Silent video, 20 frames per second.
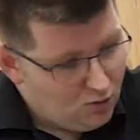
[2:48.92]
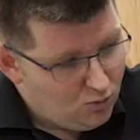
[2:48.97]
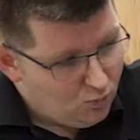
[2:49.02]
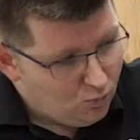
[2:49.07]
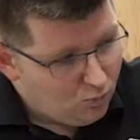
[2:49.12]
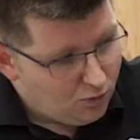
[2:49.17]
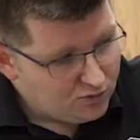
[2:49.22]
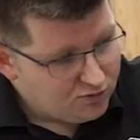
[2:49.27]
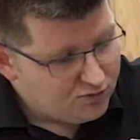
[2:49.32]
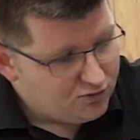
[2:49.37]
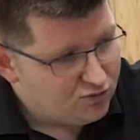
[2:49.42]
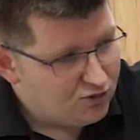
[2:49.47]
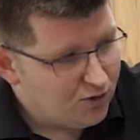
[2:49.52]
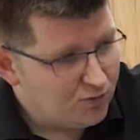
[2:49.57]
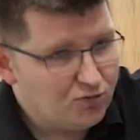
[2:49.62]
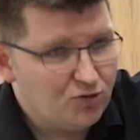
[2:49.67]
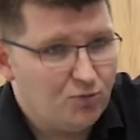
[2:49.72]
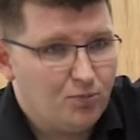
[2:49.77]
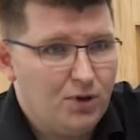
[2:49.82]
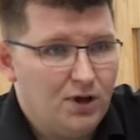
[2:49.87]
Once the
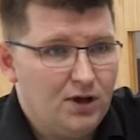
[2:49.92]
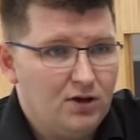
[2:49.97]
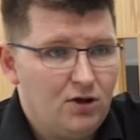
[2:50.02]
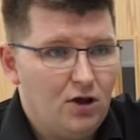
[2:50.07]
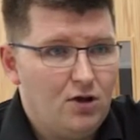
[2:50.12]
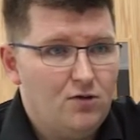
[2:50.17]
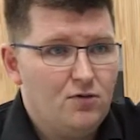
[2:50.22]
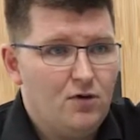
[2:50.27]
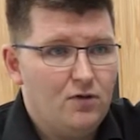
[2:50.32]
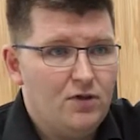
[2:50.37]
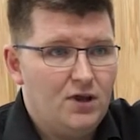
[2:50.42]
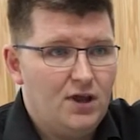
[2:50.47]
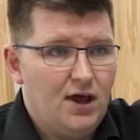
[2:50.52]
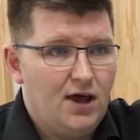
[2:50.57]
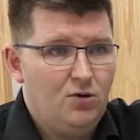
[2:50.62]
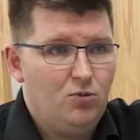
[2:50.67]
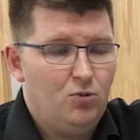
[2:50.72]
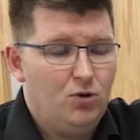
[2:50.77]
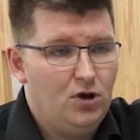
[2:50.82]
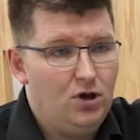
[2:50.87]
jobs are pinged over on the
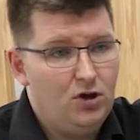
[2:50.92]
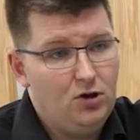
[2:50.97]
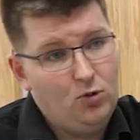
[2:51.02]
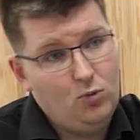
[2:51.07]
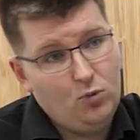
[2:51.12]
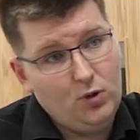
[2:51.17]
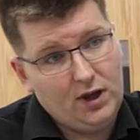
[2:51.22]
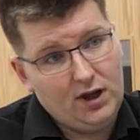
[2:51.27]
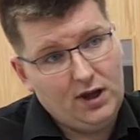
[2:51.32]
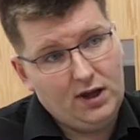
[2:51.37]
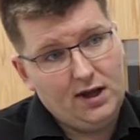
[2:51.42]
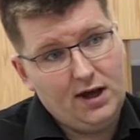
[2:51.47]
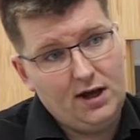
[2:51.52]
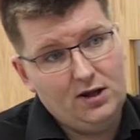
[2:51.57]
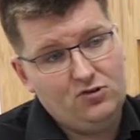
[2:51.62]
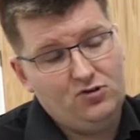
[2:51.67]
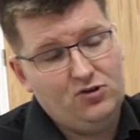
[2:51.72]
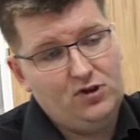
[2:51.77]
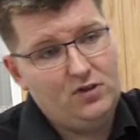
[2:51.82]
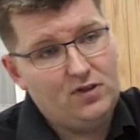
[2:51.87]
network, we can
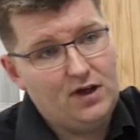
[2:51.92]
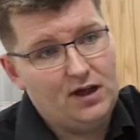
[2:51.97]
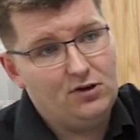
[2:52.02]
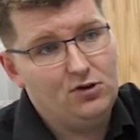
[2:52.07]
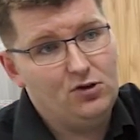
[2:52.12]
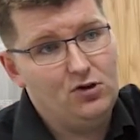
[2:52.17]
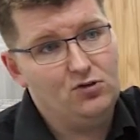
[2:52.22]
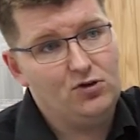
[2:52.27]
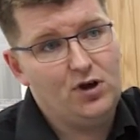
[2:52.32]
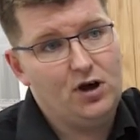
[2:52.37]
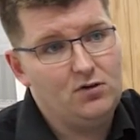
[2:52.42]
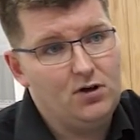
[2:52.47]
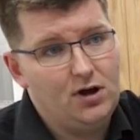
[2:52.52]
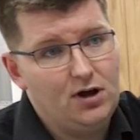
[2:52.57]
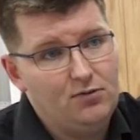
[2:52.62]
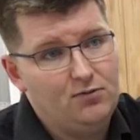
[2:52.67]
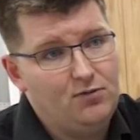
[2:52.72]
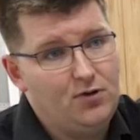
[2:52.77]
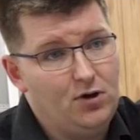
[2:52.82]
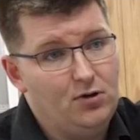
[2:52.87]
actually then use our
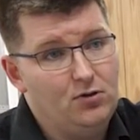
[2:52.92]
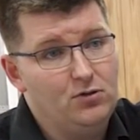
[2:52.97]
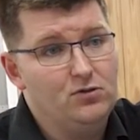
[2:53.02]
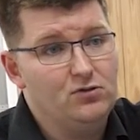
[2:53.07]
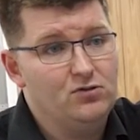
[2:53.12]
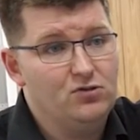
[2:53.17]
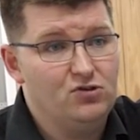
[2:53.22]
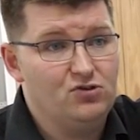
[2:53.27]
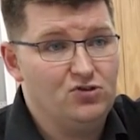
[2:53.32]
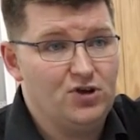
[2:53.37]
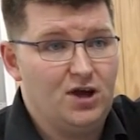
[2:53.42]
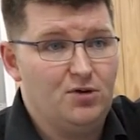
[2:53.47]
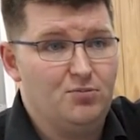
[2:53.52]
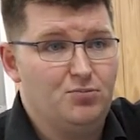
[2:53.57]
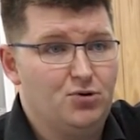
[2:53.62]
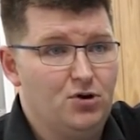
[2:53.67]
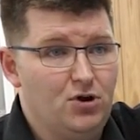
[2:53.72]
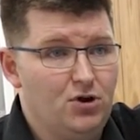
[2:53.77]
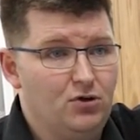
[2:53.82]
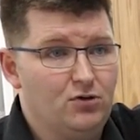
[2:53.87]
iPhone to check
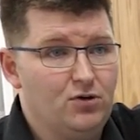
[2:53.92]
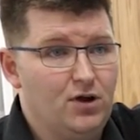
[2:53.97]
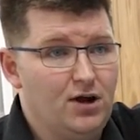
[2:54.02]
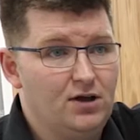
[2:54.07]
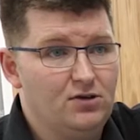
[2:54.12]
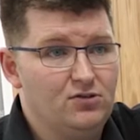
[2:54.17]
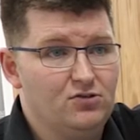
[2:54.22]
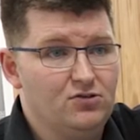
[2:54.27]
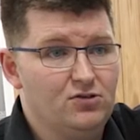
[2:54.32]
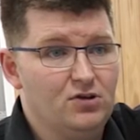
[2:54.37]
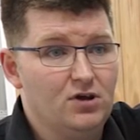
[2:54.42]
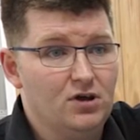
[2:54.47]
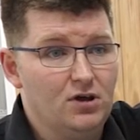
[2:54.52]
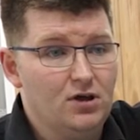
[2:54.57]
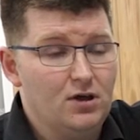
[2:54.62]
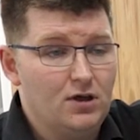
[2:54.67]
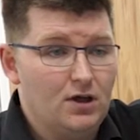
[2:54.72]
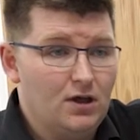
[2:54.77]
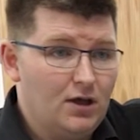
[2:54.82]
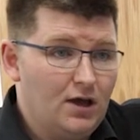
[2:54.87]
progress
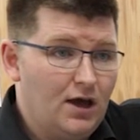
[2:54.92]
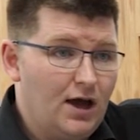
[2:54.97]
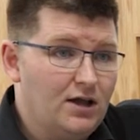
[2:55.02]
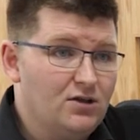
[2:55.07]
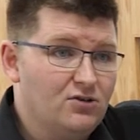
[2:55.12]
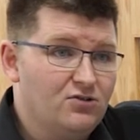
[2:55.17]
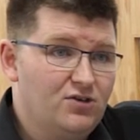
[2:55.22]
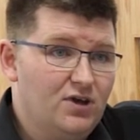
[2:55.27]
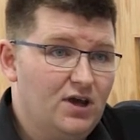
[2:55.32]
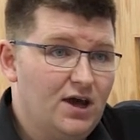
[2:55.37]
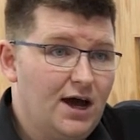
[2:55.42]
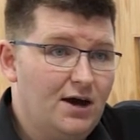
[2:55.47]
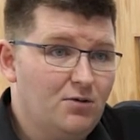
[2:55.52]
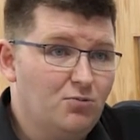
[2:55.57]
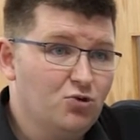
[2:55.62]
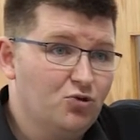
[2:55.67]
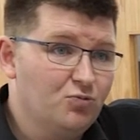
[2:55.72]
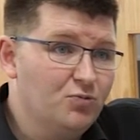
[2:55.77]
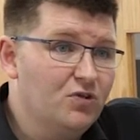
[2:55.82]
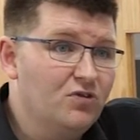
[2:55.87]
and see how
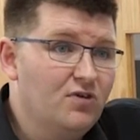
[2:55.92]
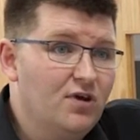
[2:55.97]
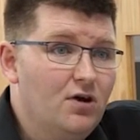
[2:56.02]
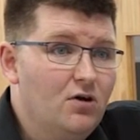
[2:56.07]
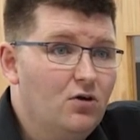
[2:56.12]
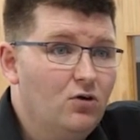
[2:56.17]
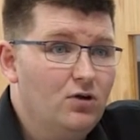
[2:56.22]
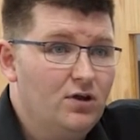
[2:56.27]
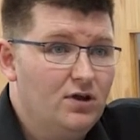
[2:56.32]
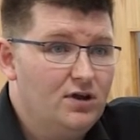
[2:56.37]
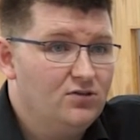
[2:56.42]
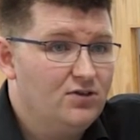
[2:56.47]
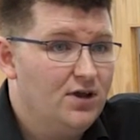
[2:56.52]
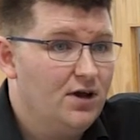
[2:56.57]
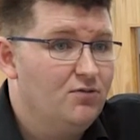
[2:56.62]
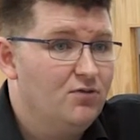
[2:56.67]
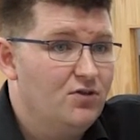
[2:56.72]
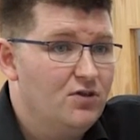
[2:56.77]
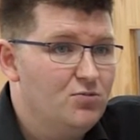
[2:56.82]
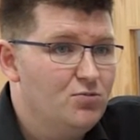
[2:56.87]
much material is
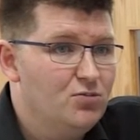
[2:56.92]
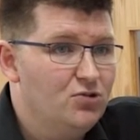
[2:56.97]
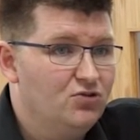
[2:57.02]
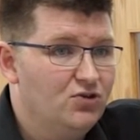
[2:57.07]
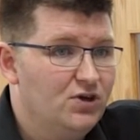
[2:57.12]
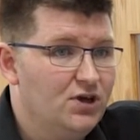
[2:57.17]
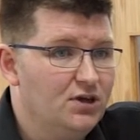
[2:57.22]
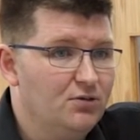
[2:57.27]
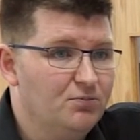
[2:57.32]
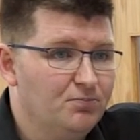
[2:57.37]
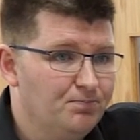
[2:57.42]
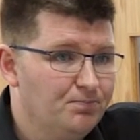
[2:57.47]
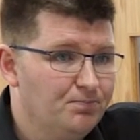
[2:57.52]
left in the machine.